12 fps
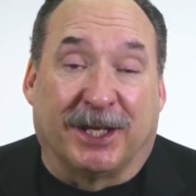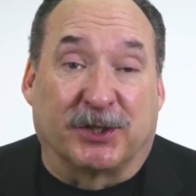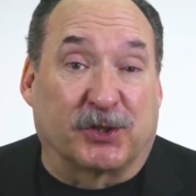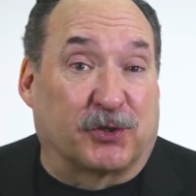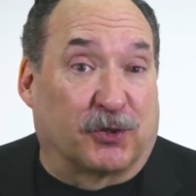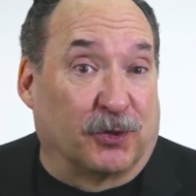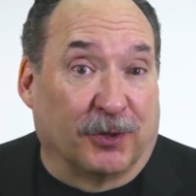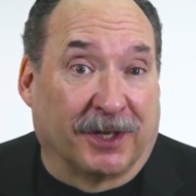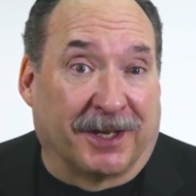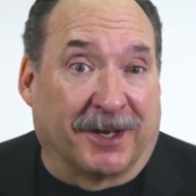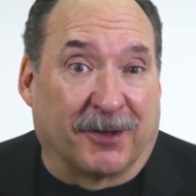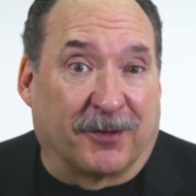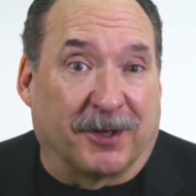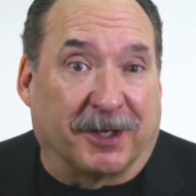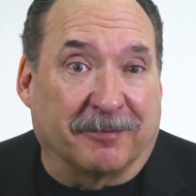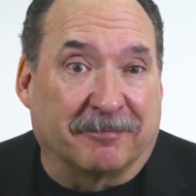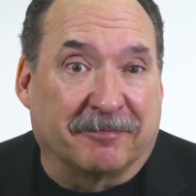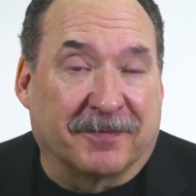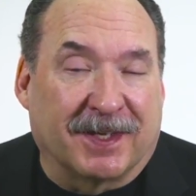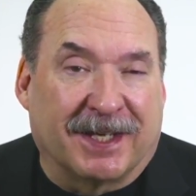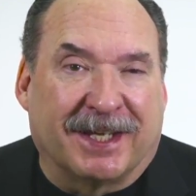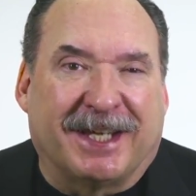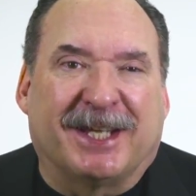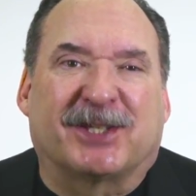It's truly healthy.
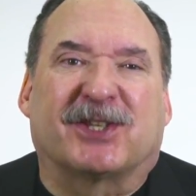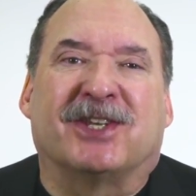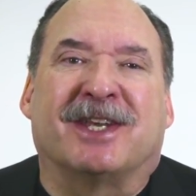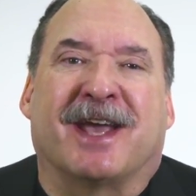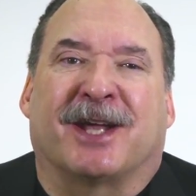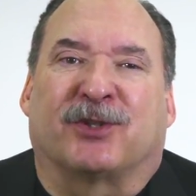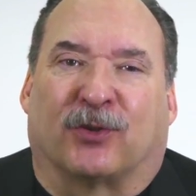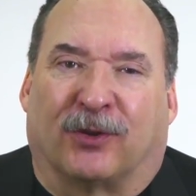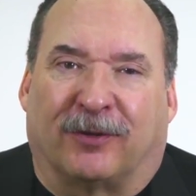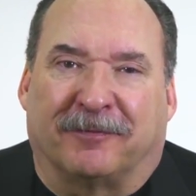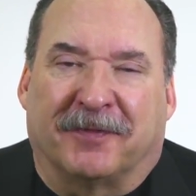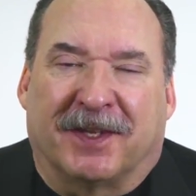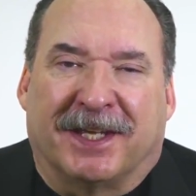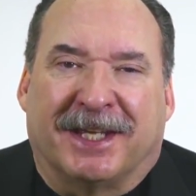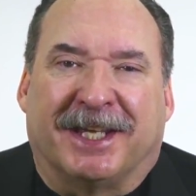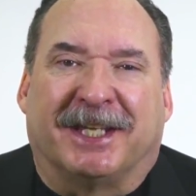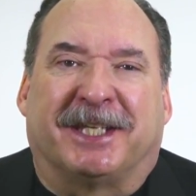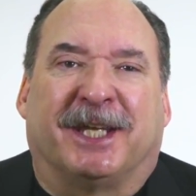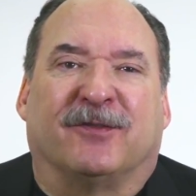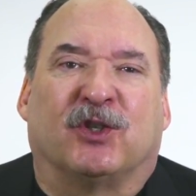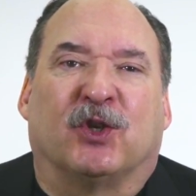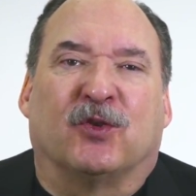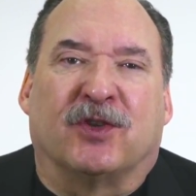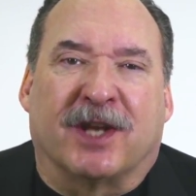It's natural. It
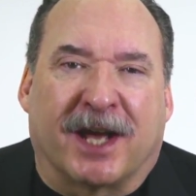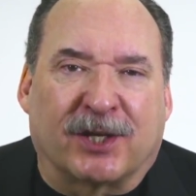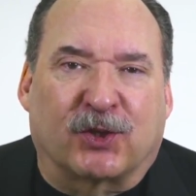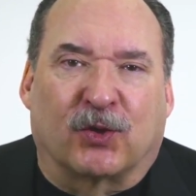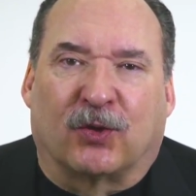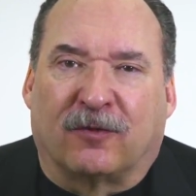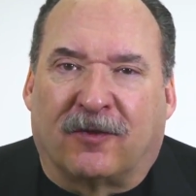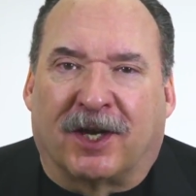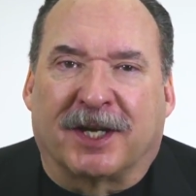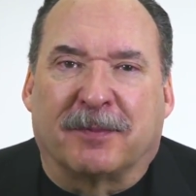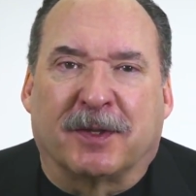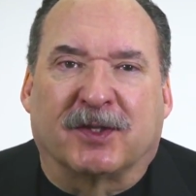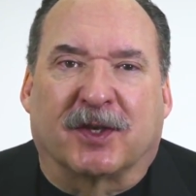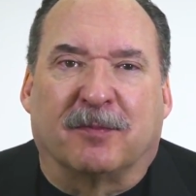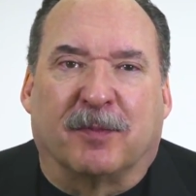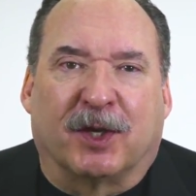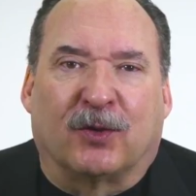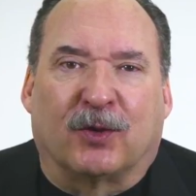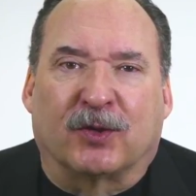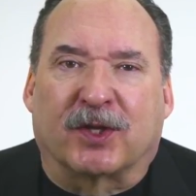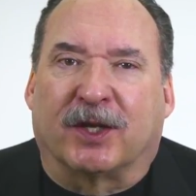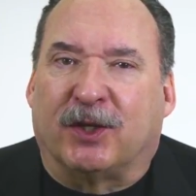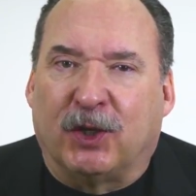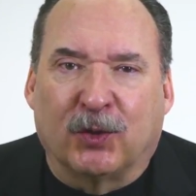gives you natural vitamins and minerals
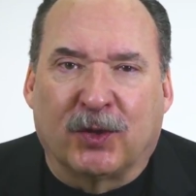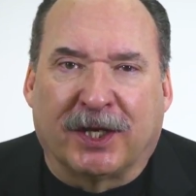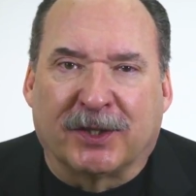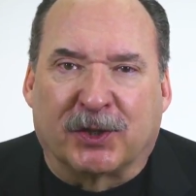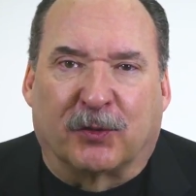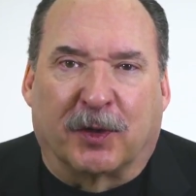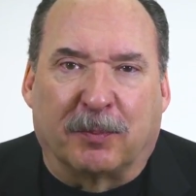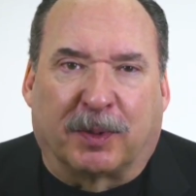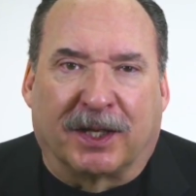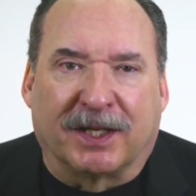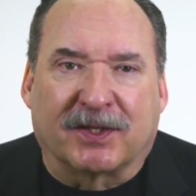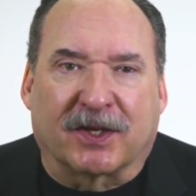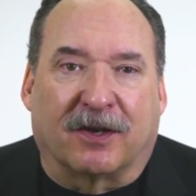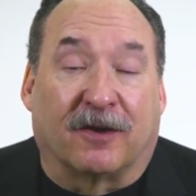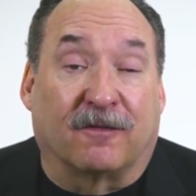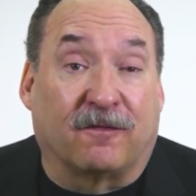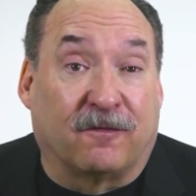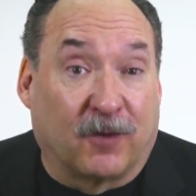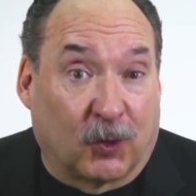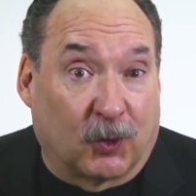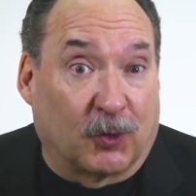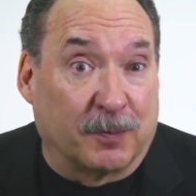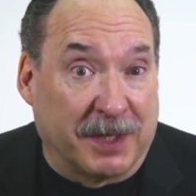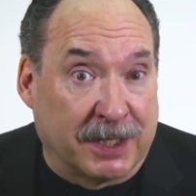that you need to replace a
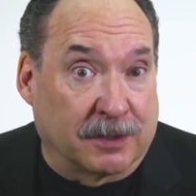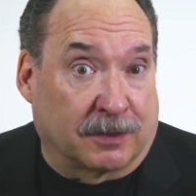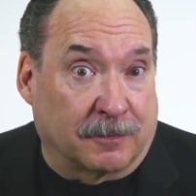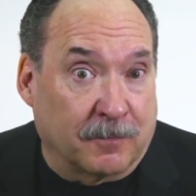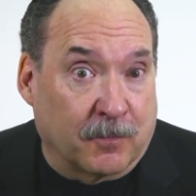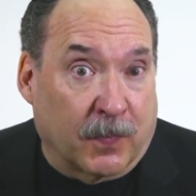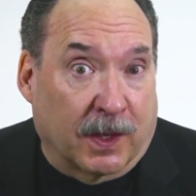full meal.